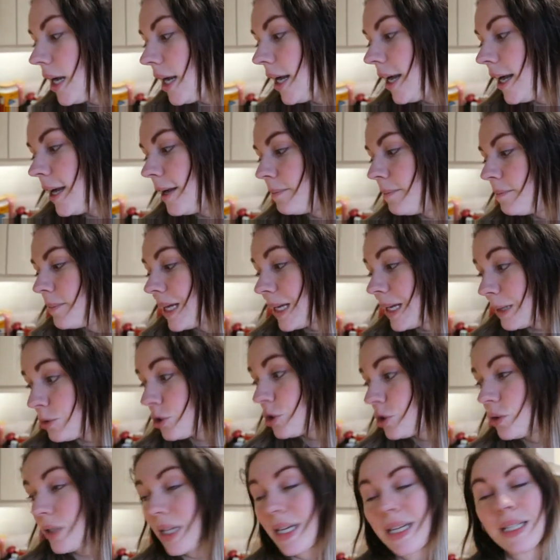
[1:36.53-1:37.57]
And I'm
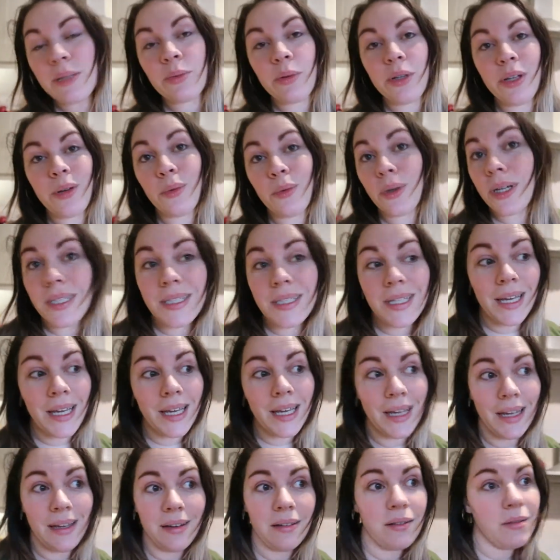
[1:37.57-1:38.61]
sure that is what you wanted to
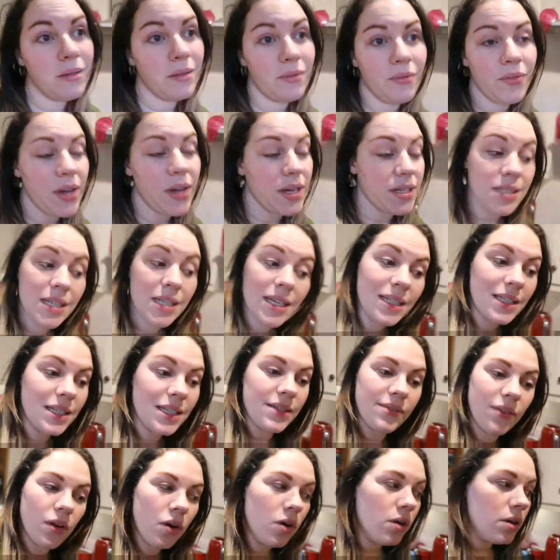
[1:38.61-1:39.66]
hear first thing in
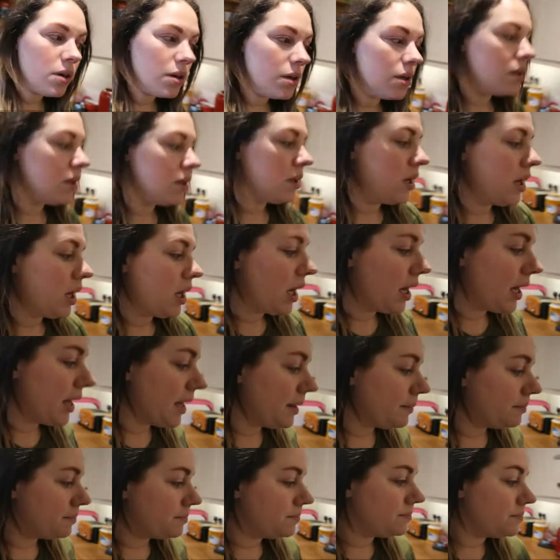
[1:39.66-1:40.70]
this vlog,
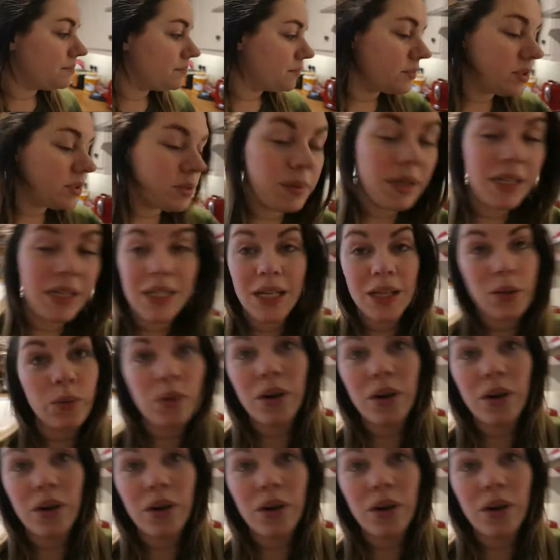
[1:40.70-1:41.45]
was me say the